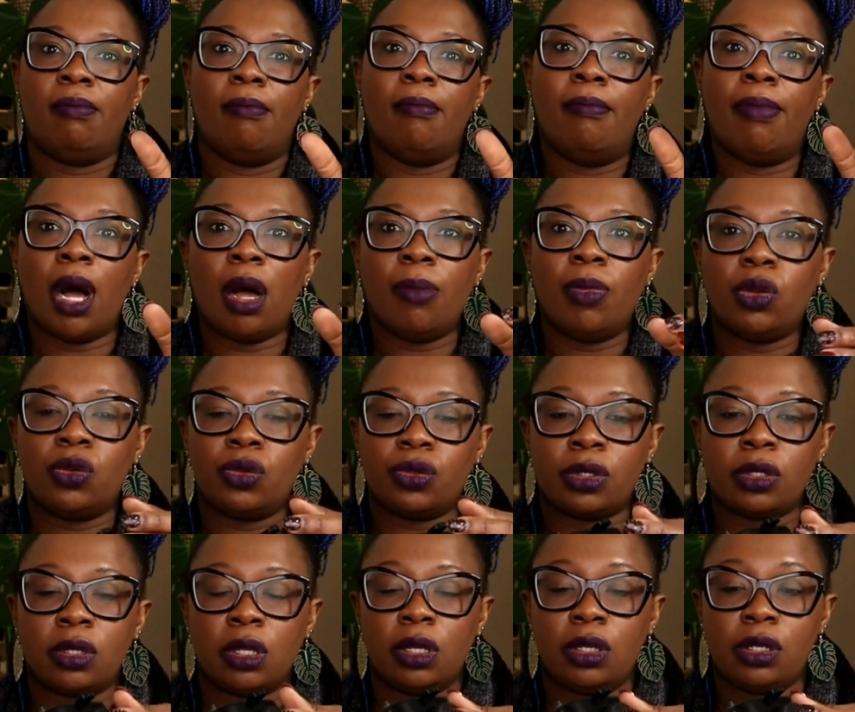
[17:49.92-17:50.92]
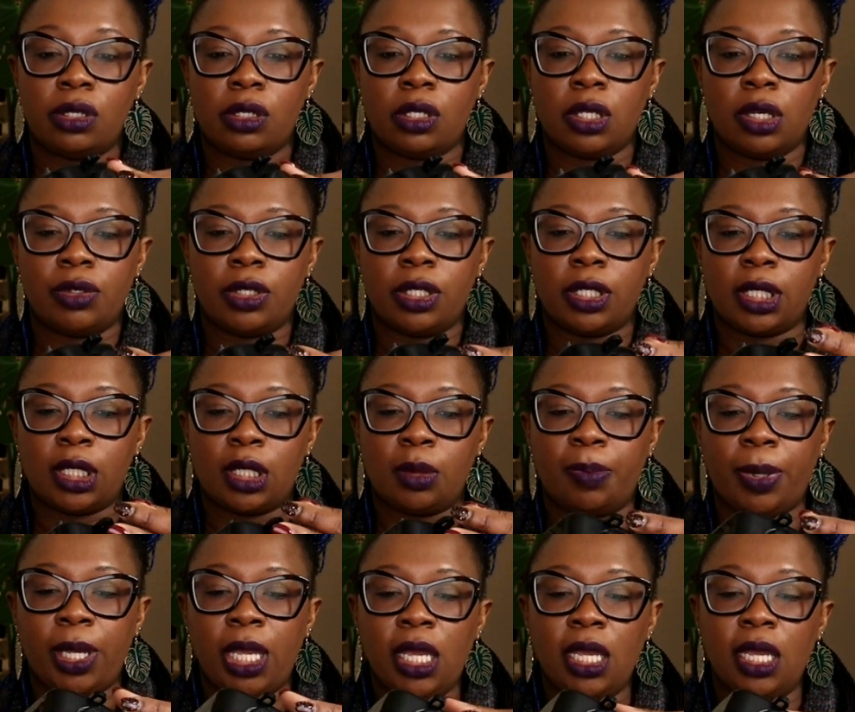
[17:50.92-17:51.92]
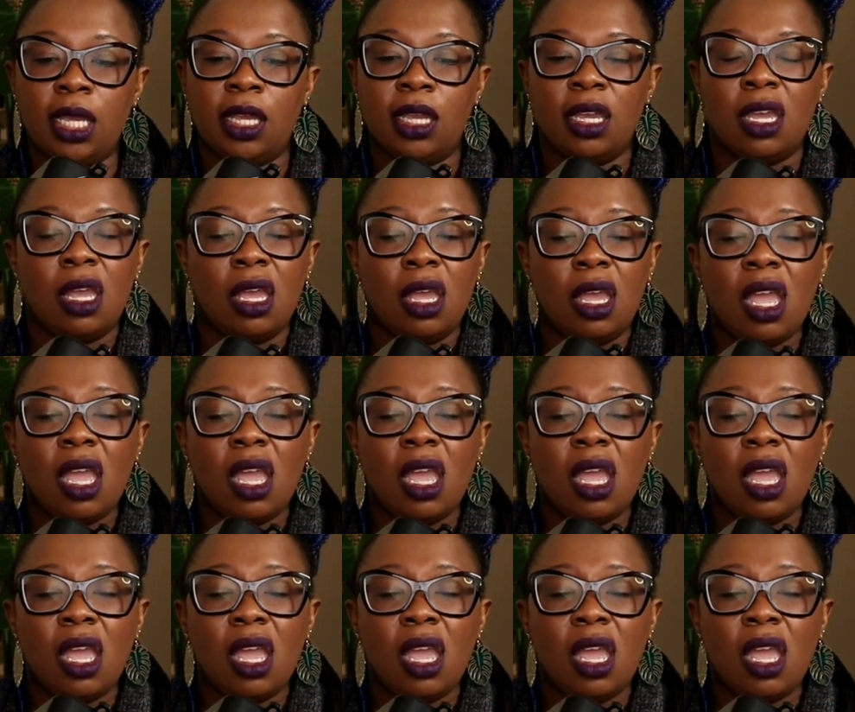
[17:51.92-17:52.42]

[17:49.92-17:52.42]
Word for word: bubbles, so to speak.